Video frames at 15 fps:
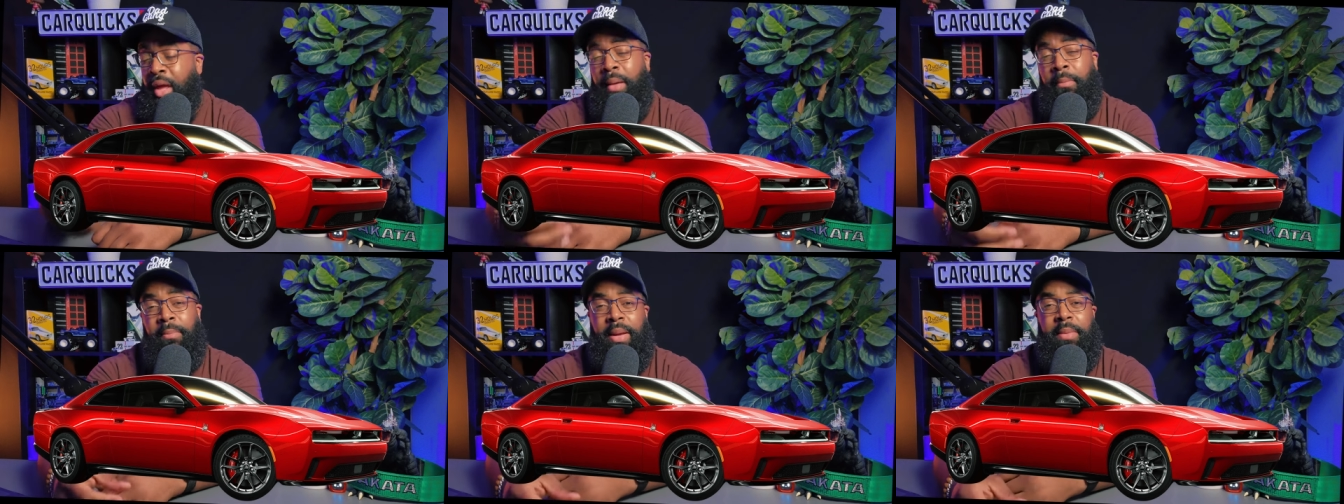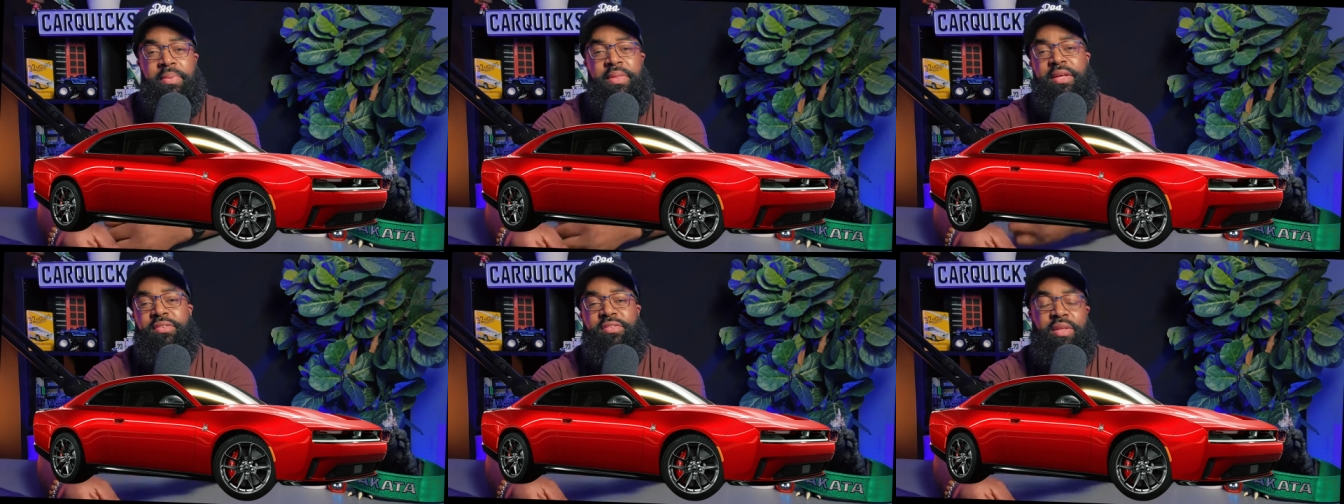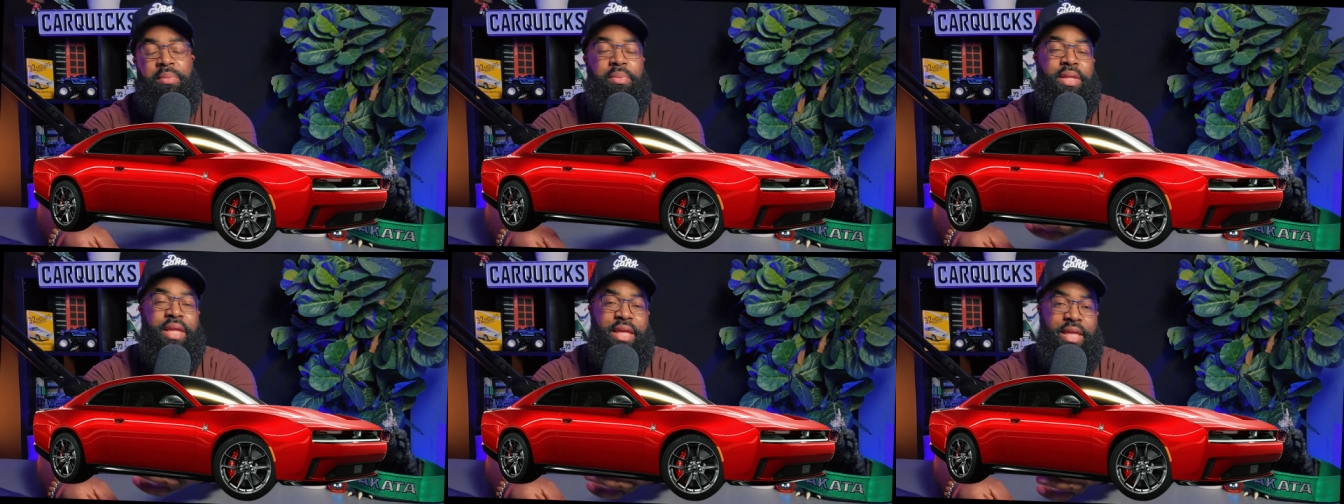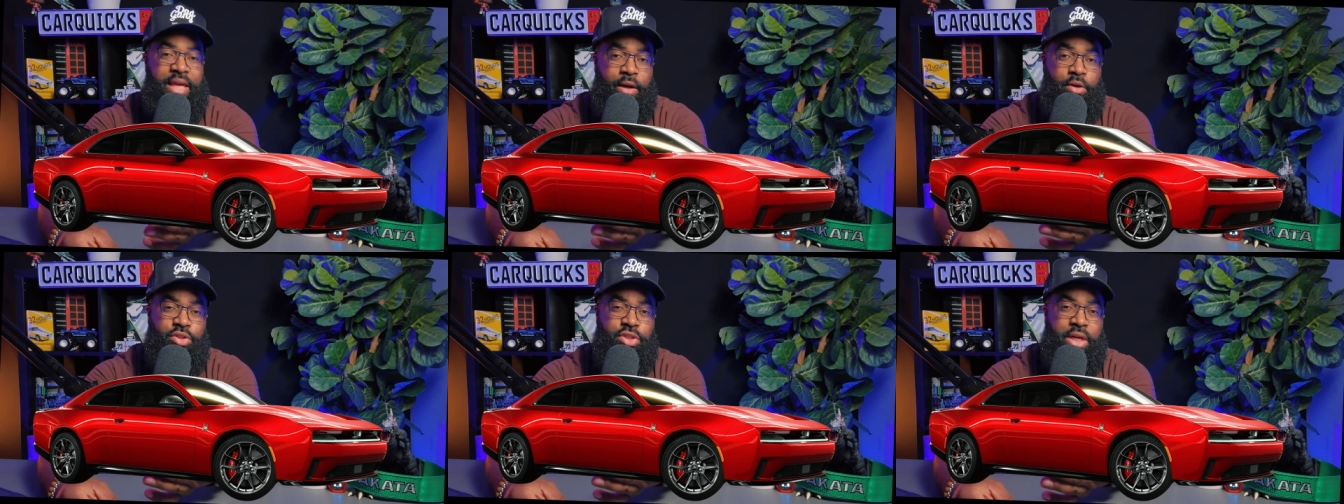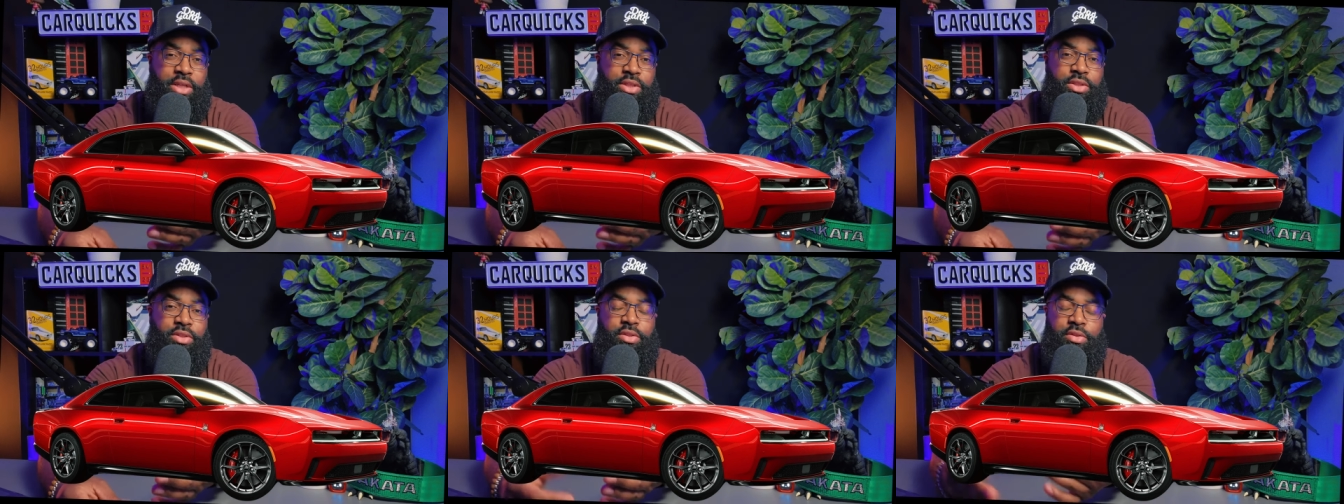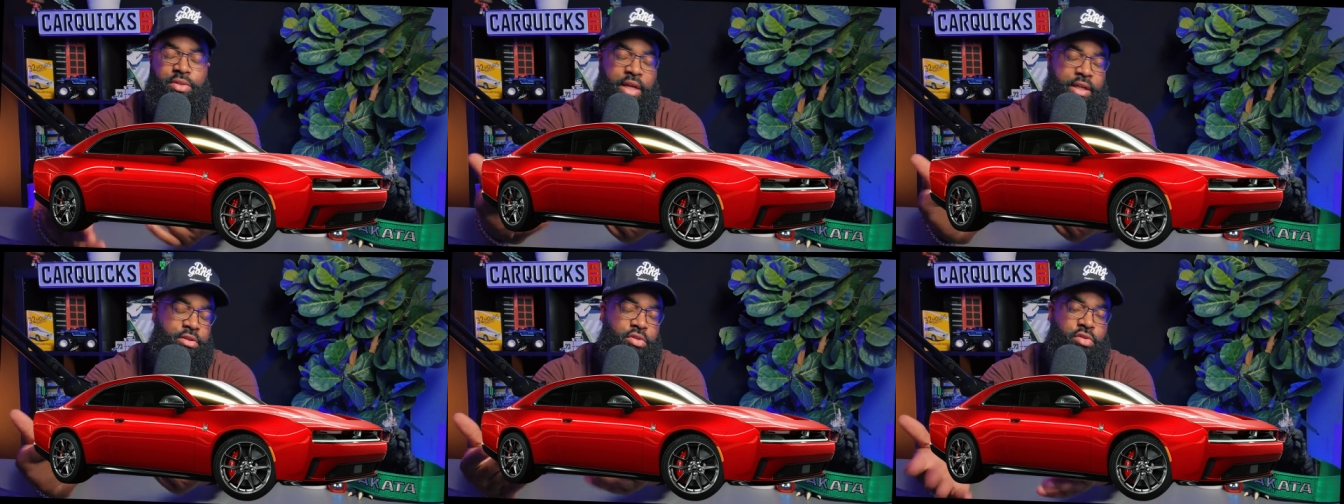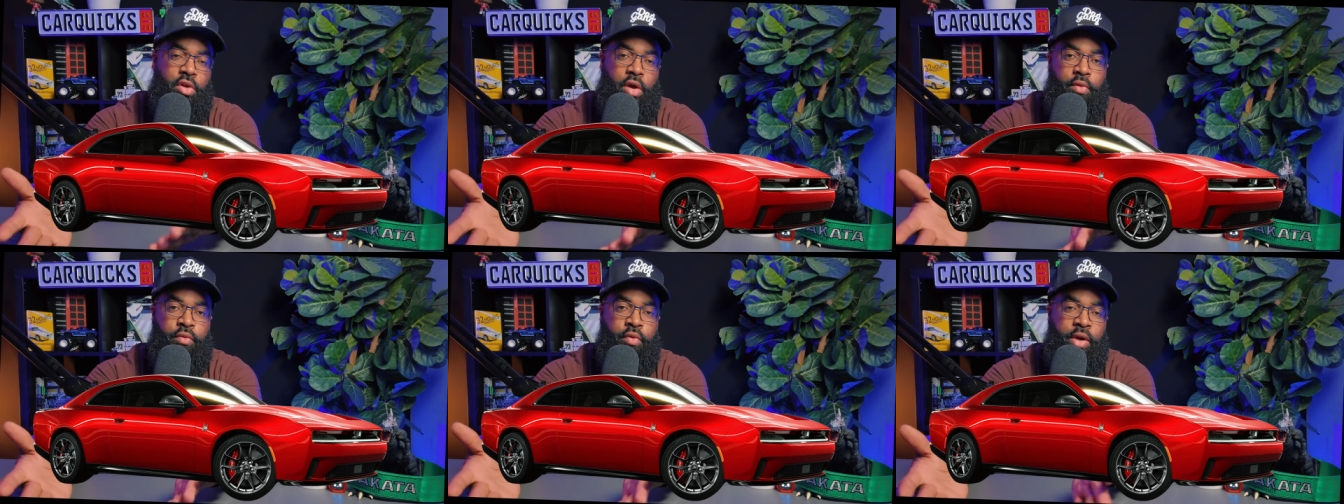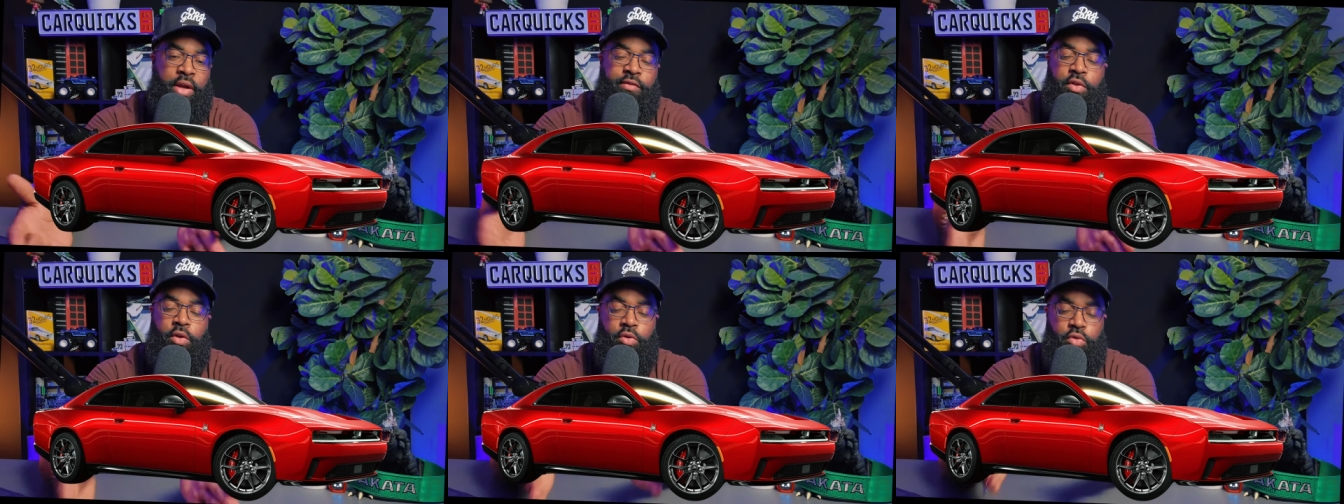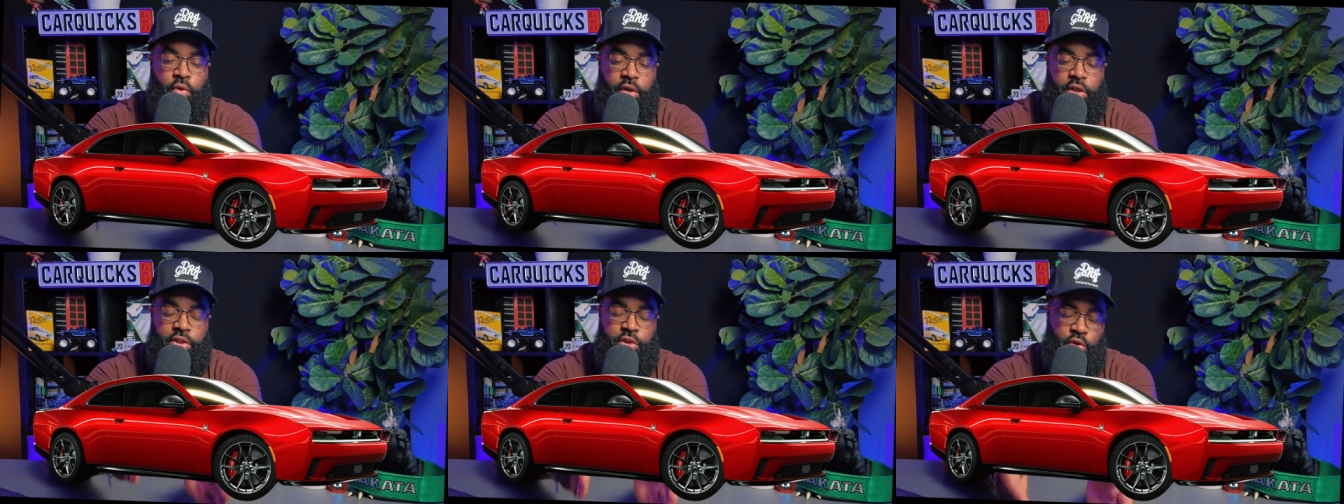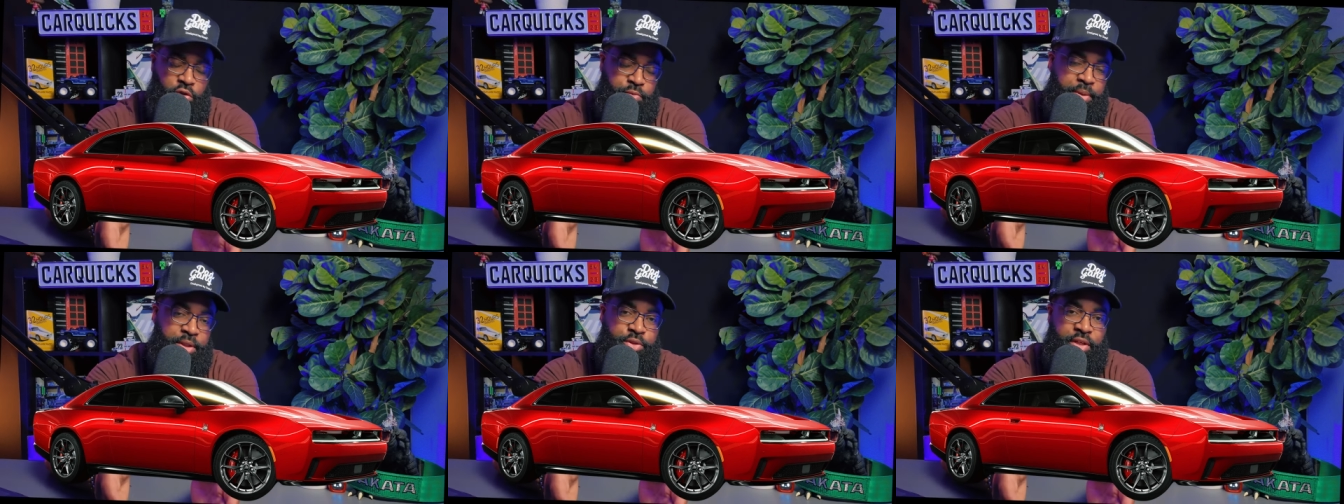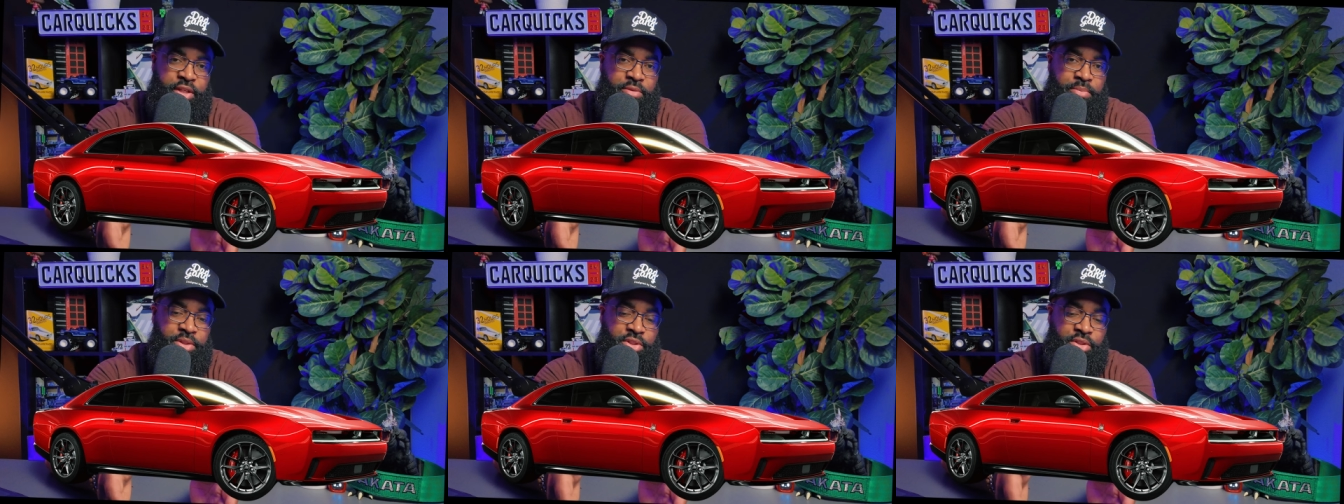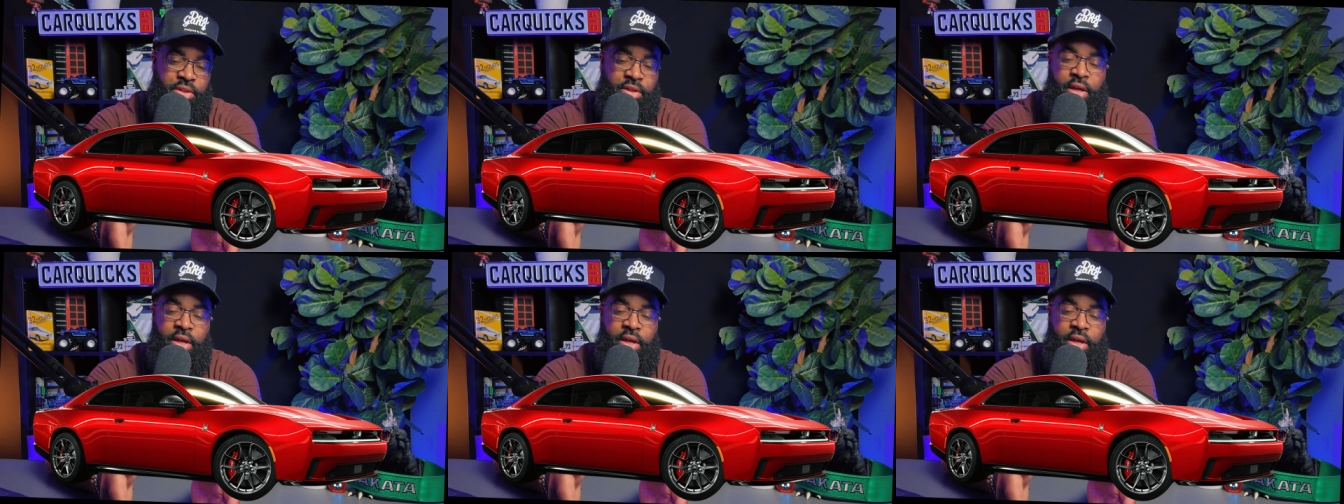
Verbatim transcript: Maybe they simulate gear changes inside the software, even though it's only a two-speed transmission.